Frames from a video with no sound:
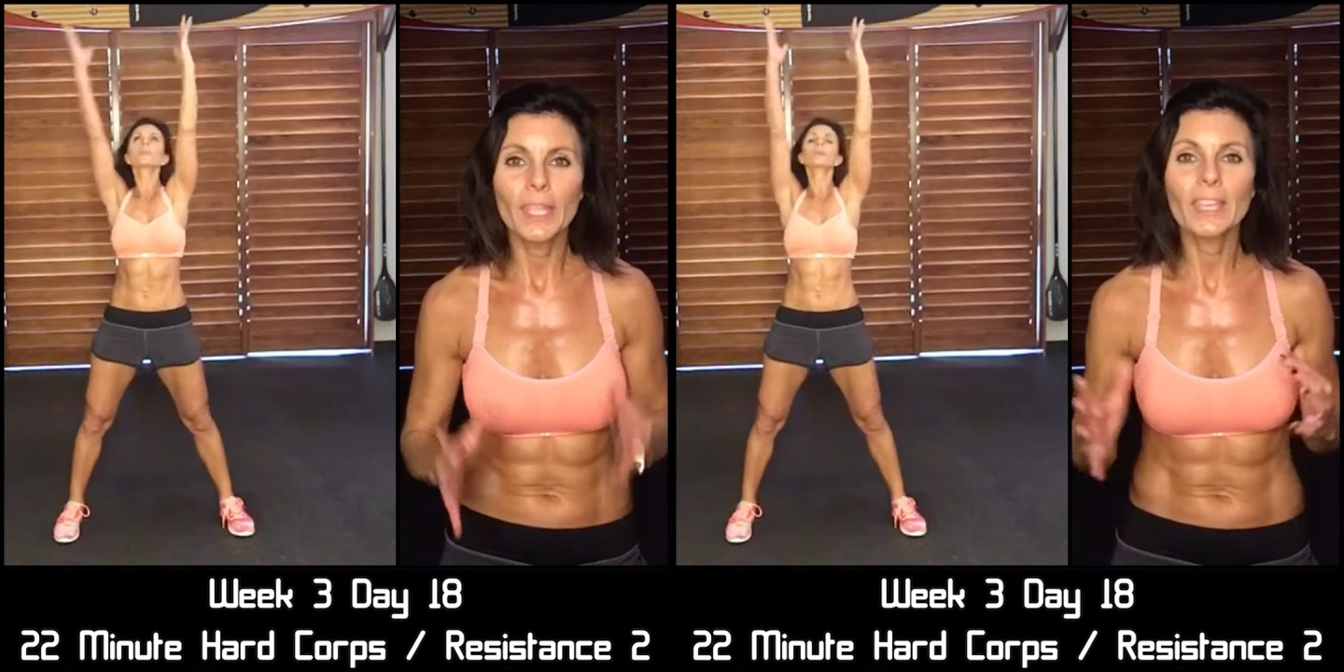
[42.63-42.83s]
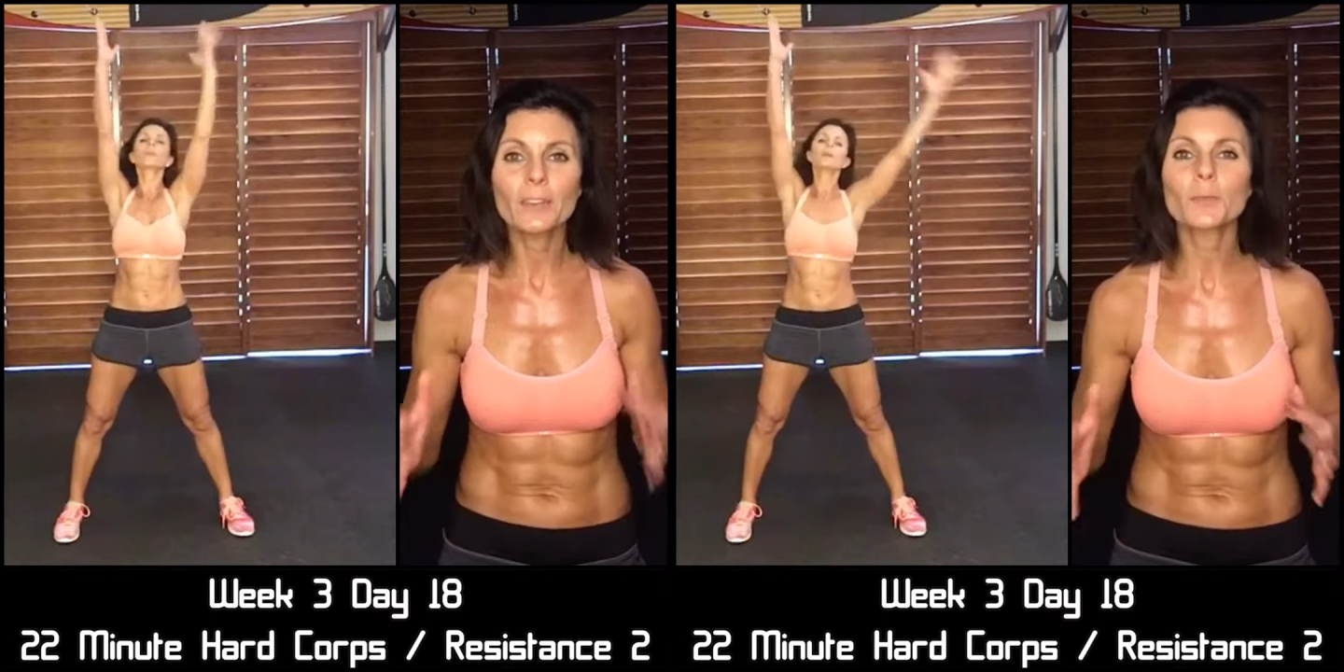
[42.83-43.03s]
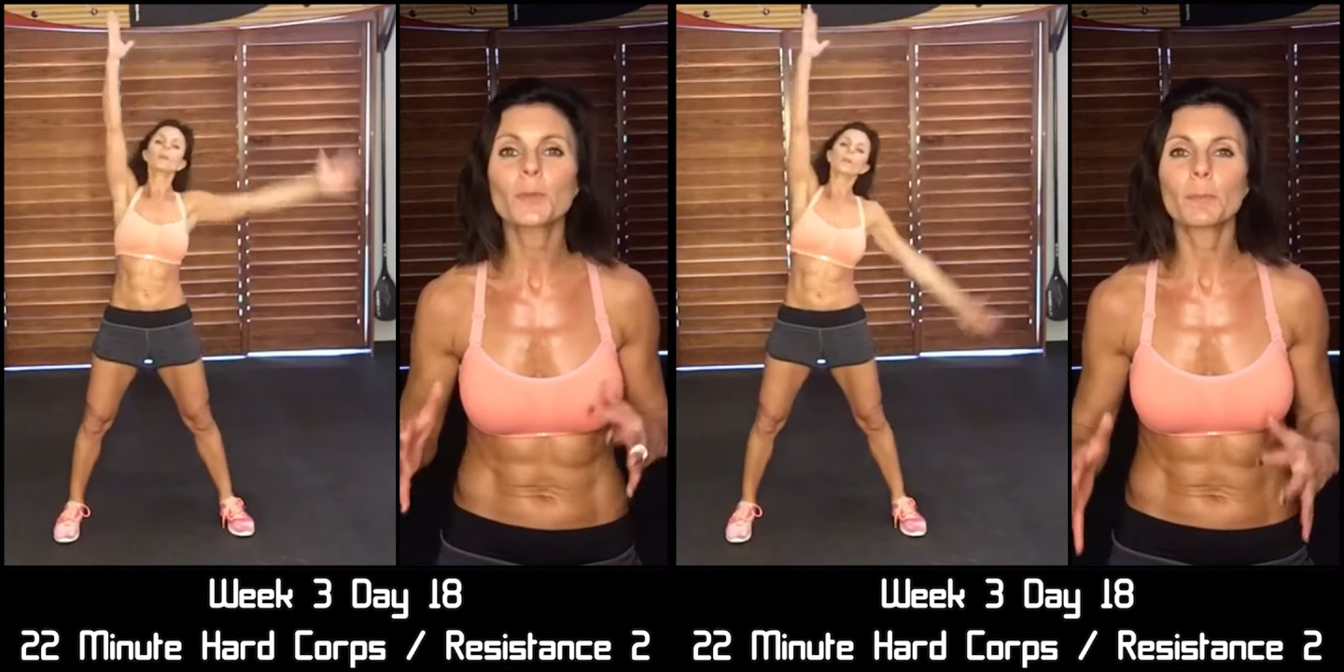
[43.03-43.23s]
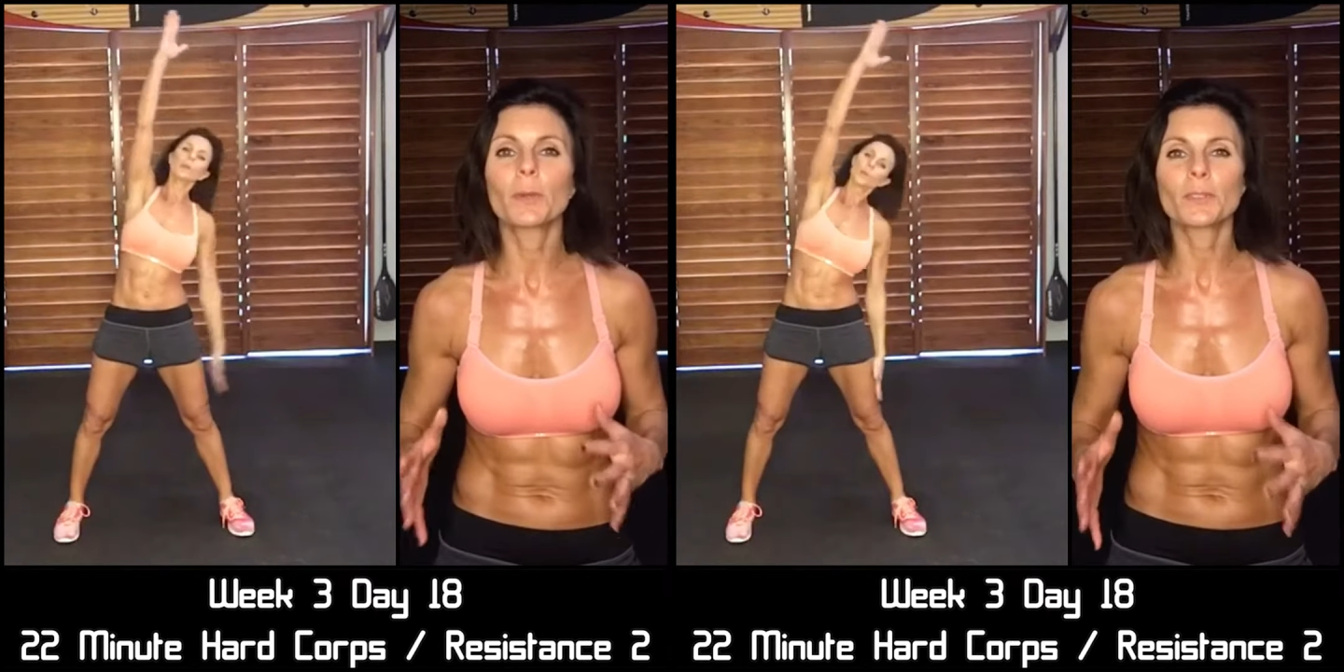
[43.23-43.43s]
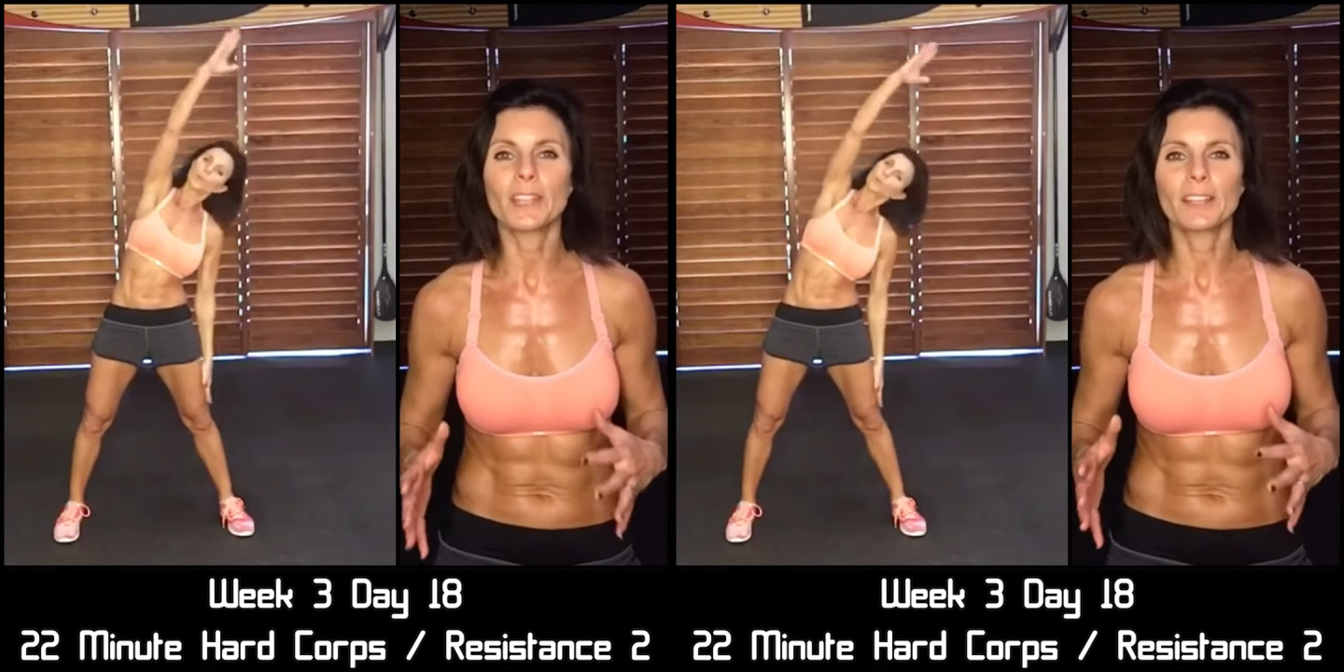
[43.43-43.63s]
here's what it
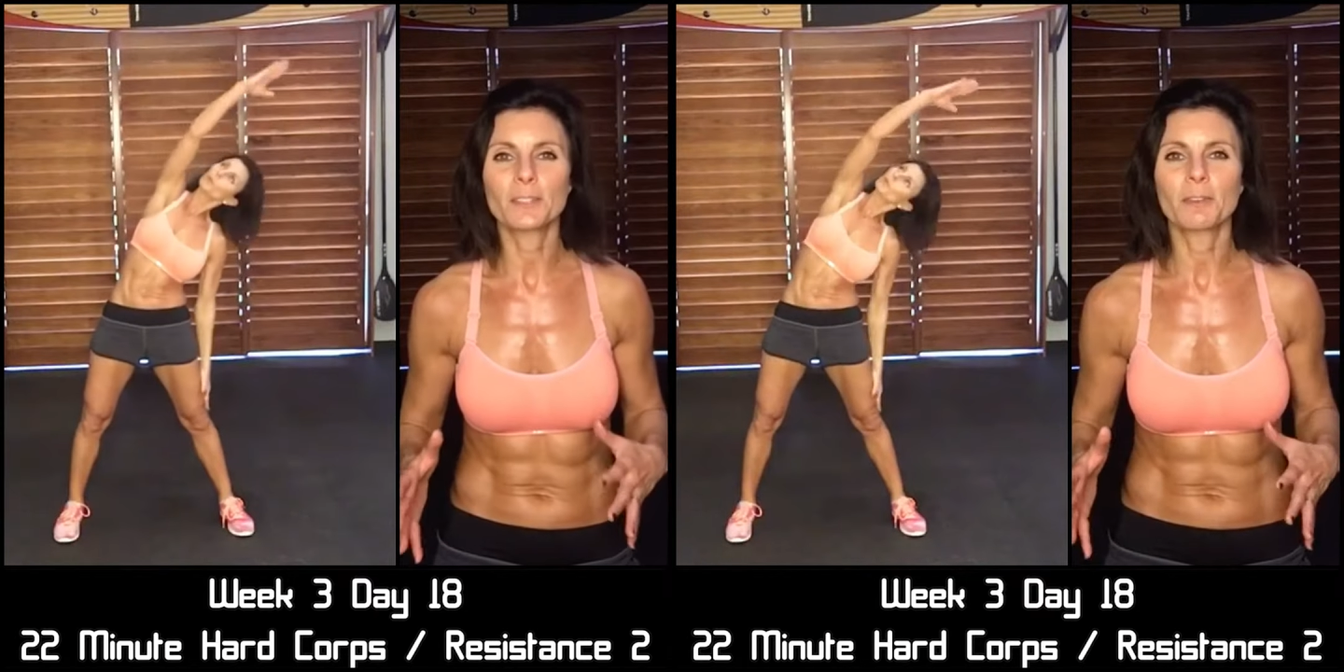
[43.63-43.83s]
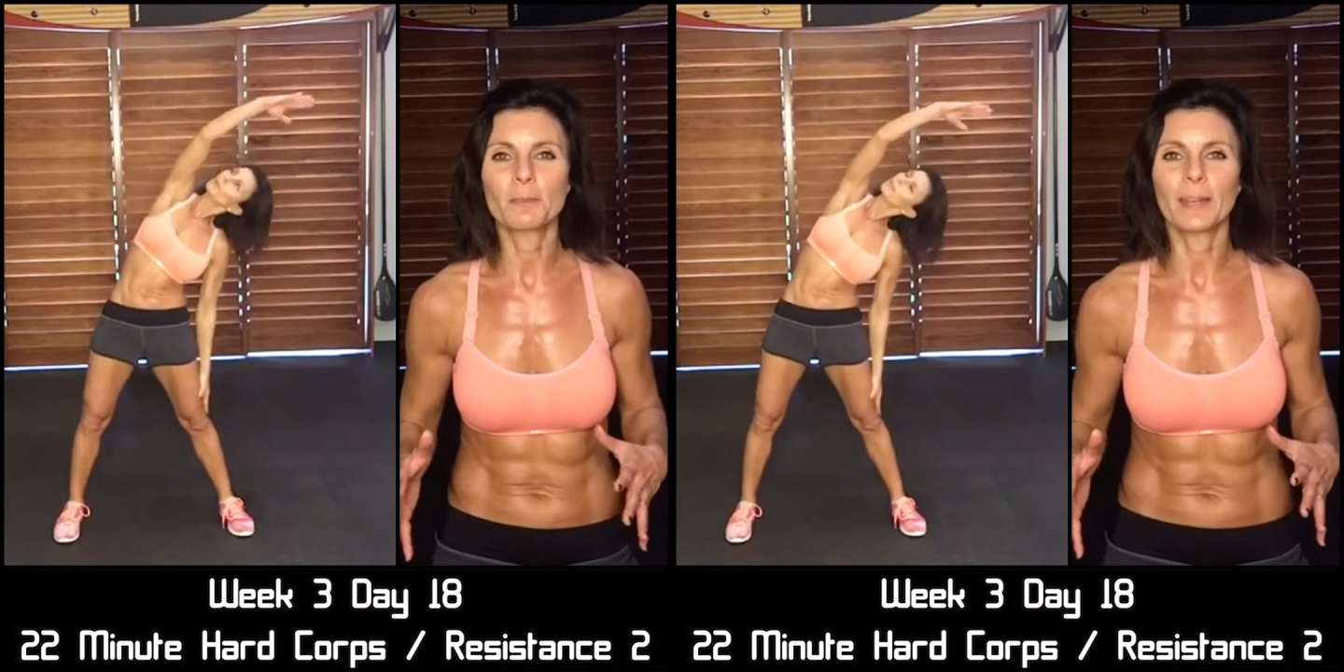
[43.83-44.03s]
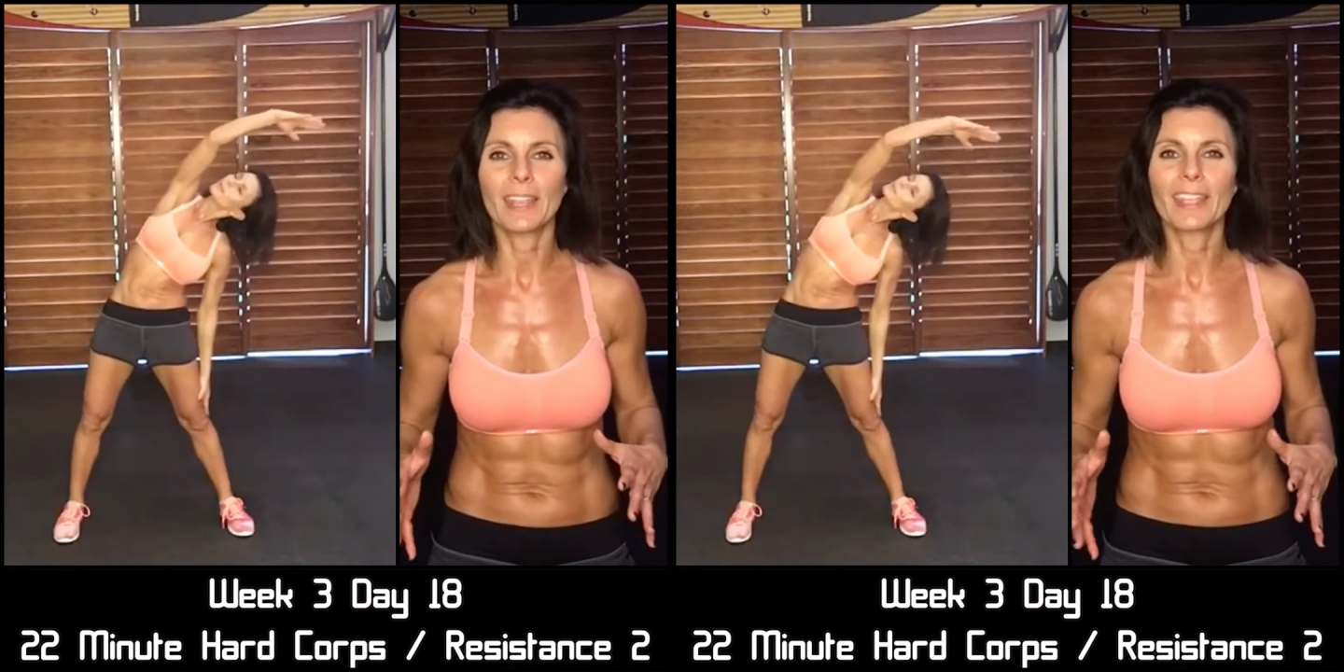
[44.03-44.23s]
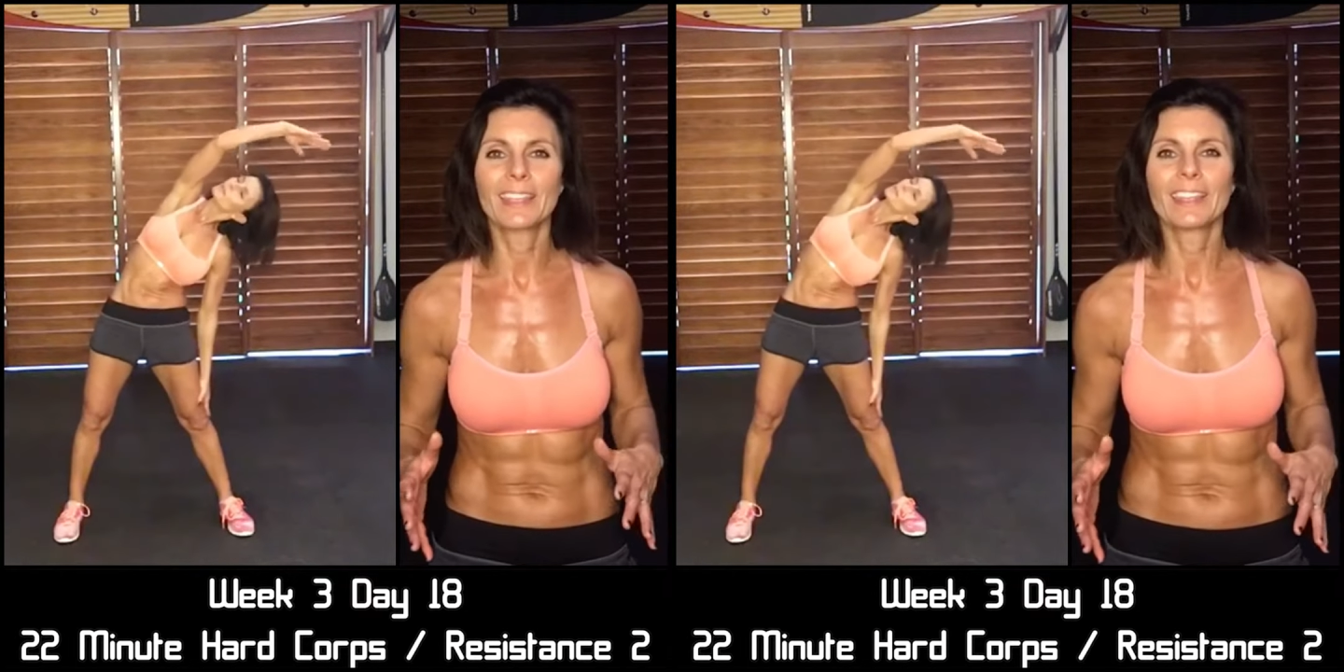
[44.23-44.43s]
boils down to, everybody.